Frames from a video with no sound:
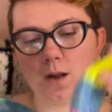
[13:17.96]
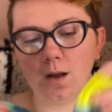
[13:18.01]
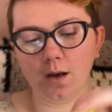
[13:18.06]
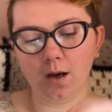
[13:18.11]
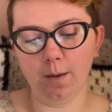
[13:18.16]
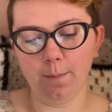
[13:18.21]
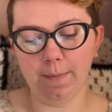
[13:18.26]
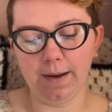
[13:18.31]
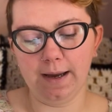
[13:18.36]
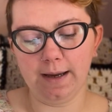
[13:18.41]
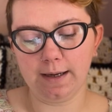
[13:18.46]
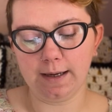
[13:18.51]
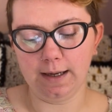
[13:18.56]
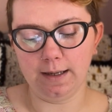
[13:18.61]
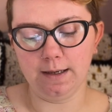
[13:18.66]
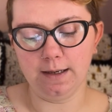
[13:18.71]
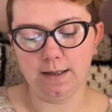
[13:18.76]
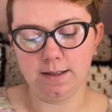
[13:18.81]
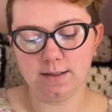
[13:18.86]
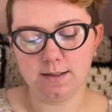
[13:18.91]
come back
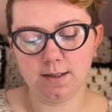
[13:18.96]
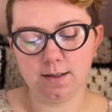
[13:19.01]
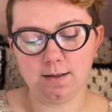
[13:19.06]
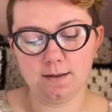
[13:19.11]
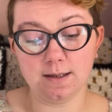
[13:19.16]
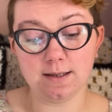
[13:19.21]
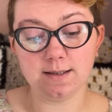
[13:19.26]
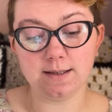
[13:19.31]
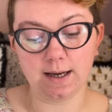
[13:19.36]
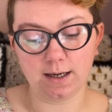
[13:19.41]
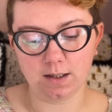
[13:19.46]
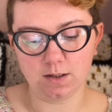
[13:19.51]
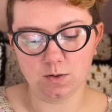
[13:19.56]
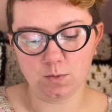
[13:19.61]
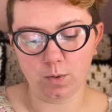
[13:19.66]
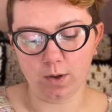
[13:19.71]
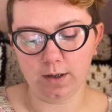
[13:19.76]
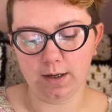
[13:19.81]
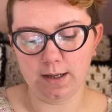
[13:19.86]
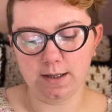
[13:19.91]
and knit the second
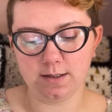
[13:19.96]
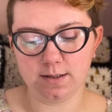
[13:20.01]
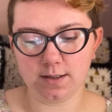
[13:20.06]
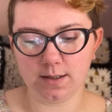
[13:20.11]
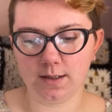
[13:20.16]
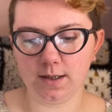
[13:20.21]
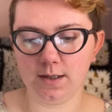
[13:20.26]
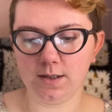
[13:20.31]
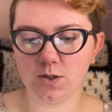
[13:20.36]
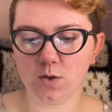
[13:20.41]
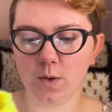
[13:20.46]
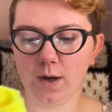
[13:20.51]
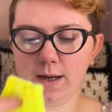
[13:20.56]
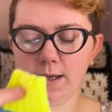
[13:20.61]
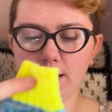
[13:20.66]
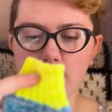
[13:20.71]
one. It's quite a